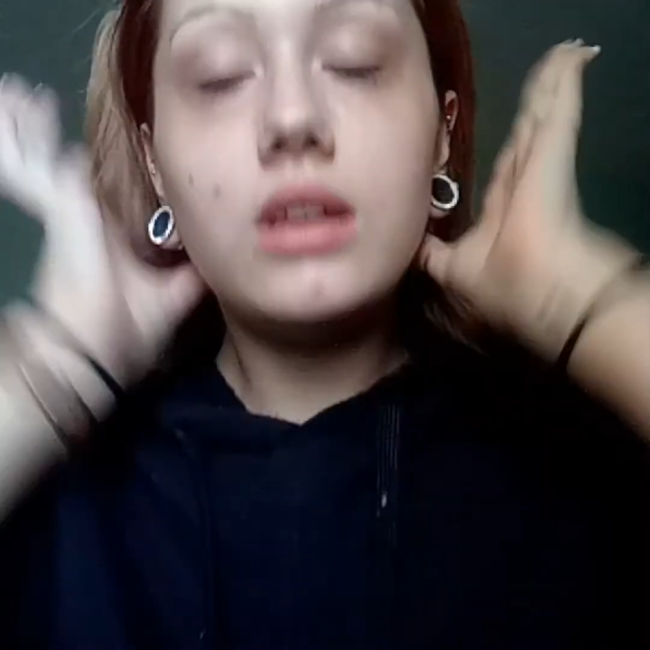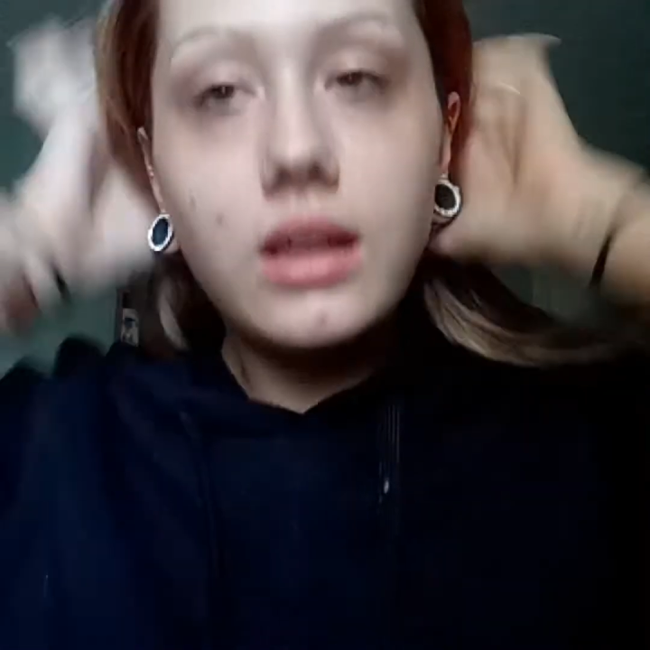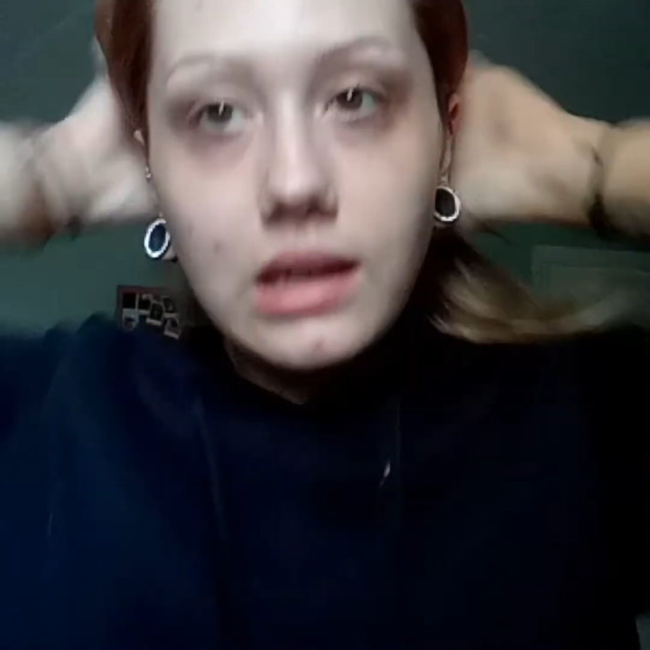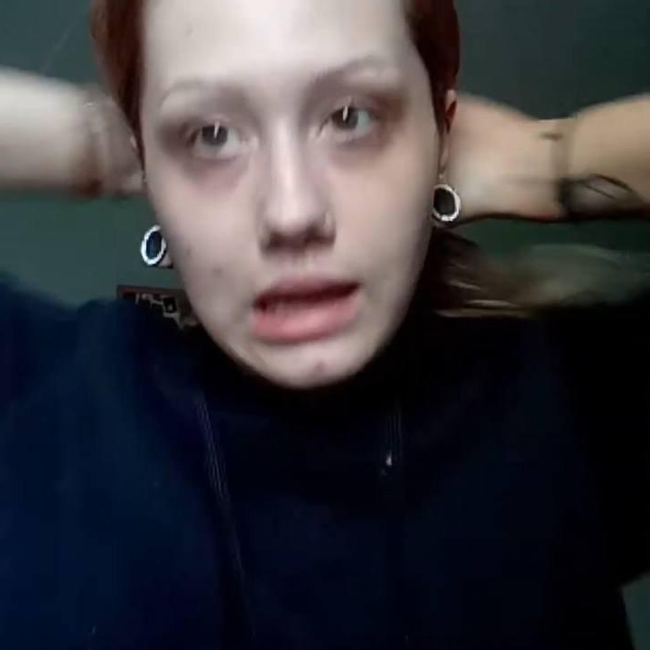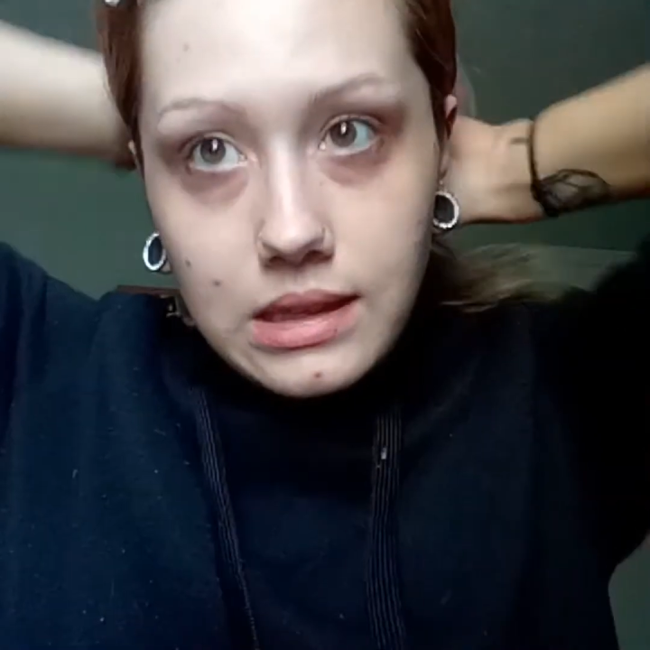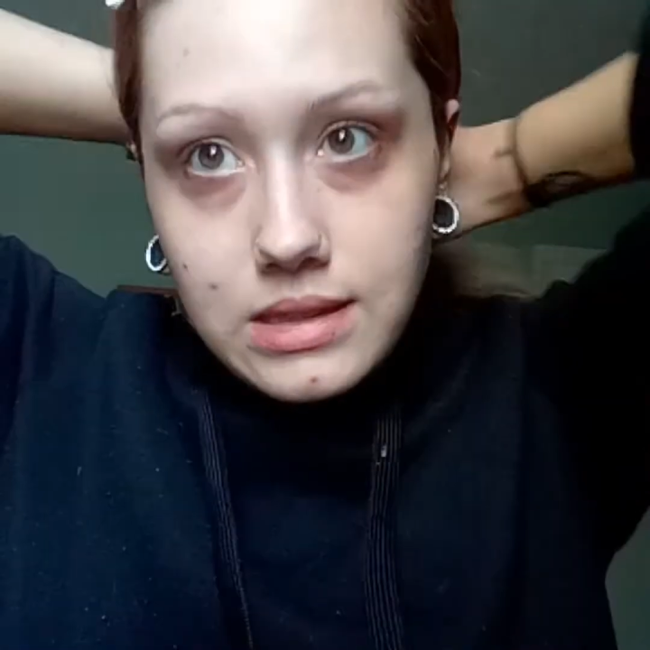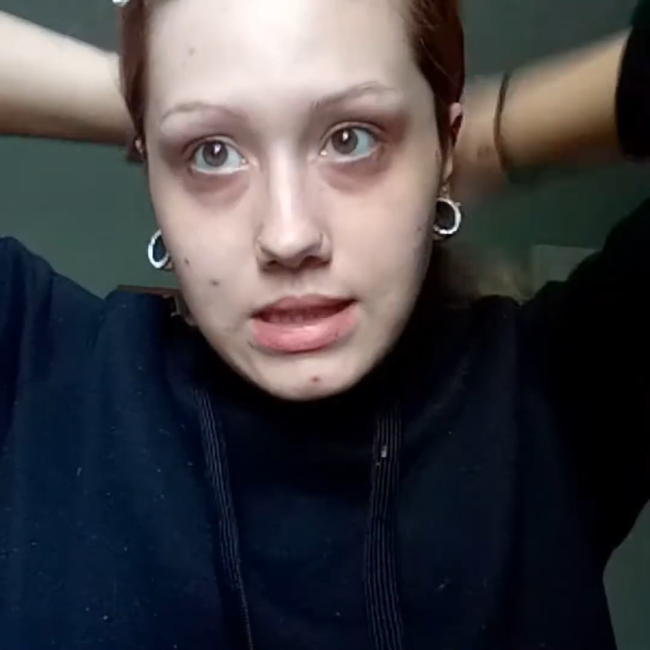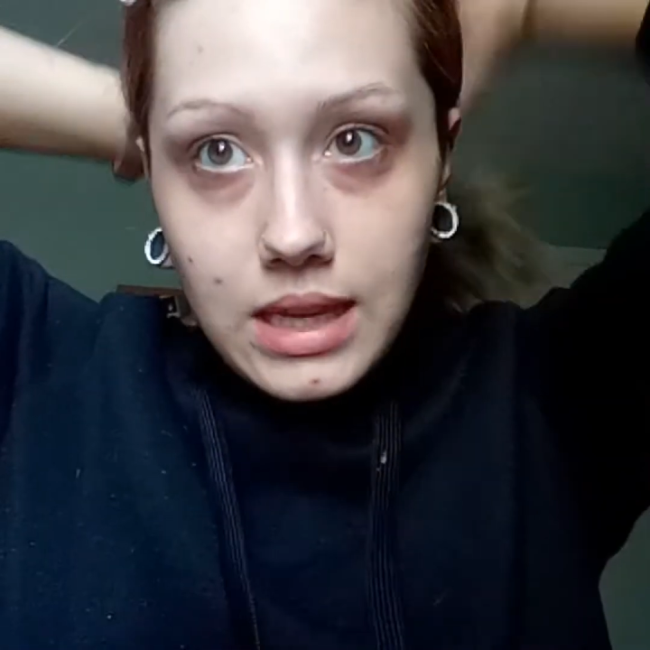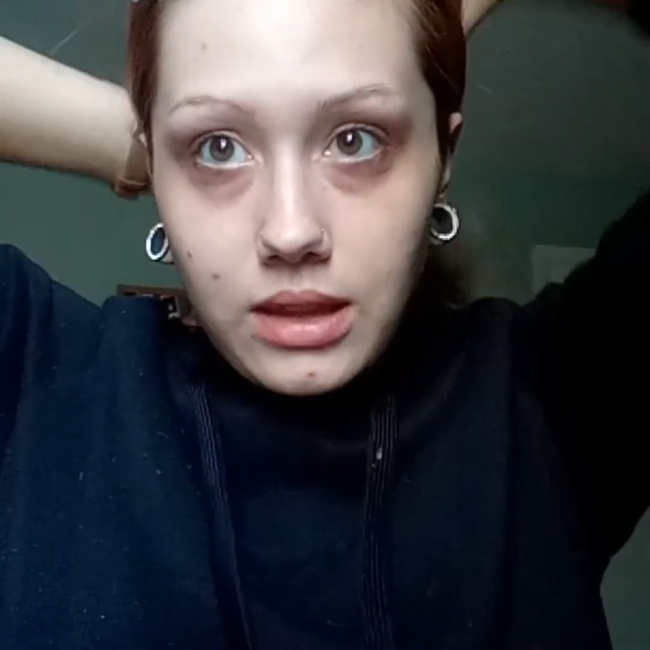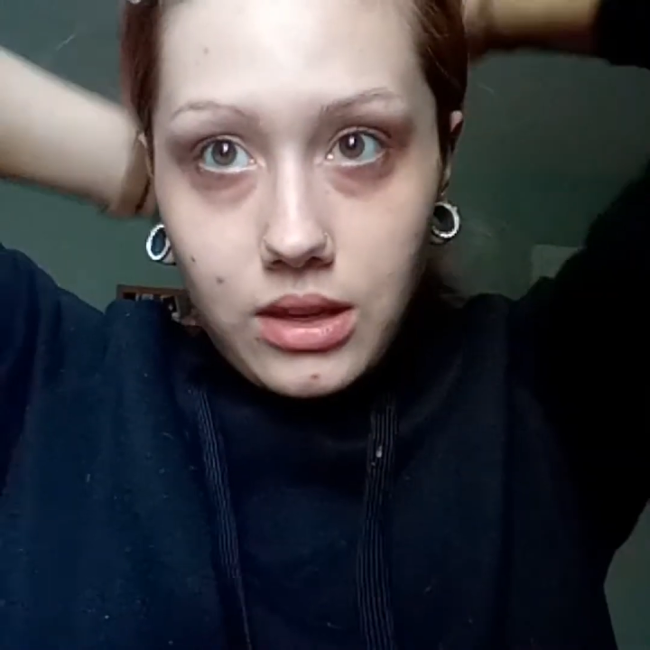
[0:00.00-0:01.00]
and
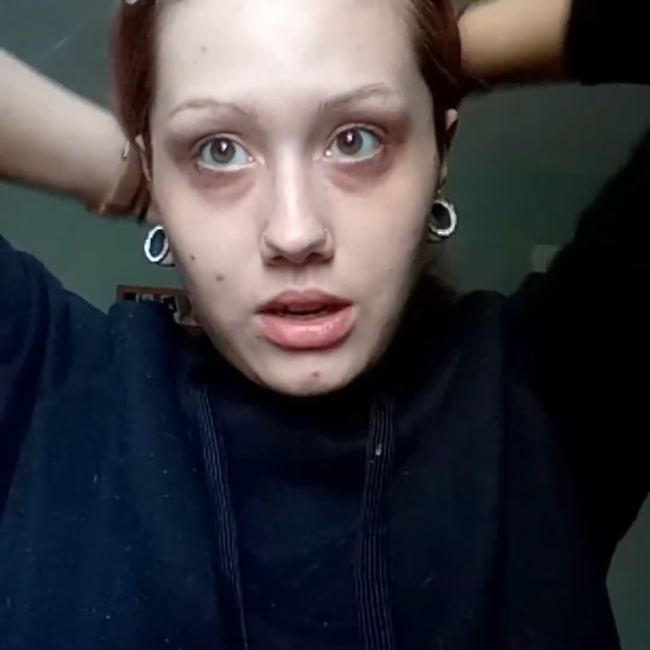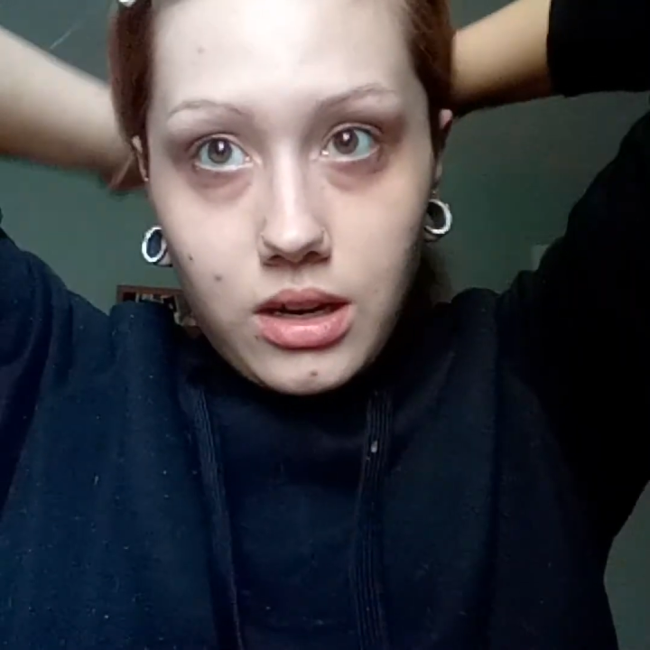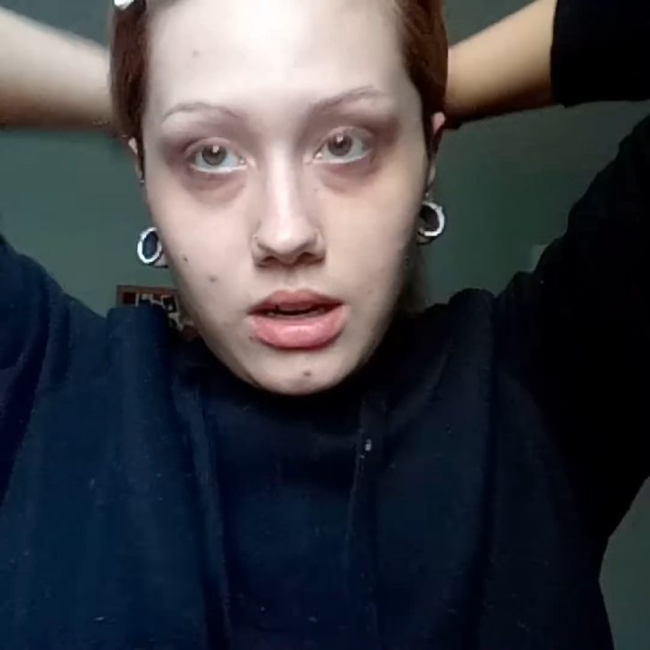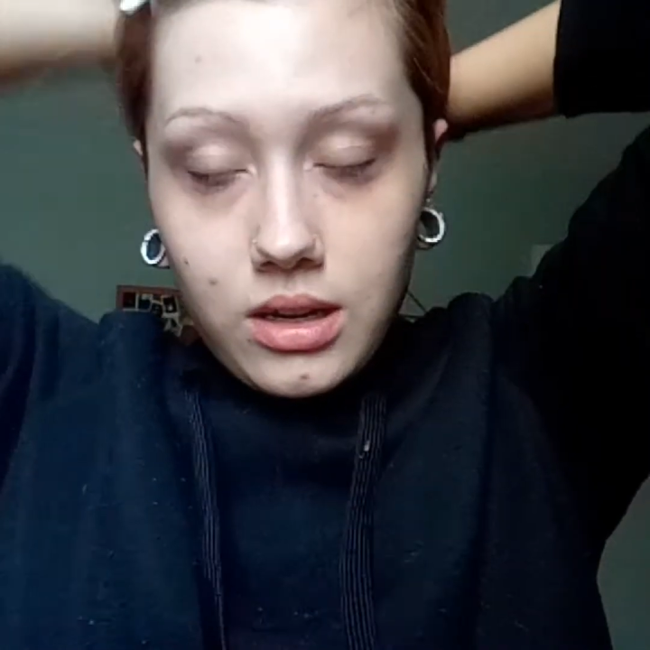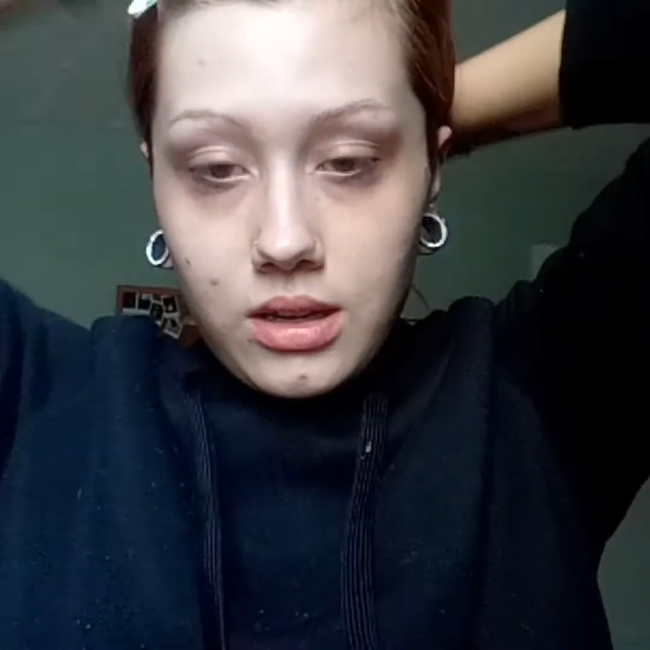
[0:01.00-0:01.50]
concealer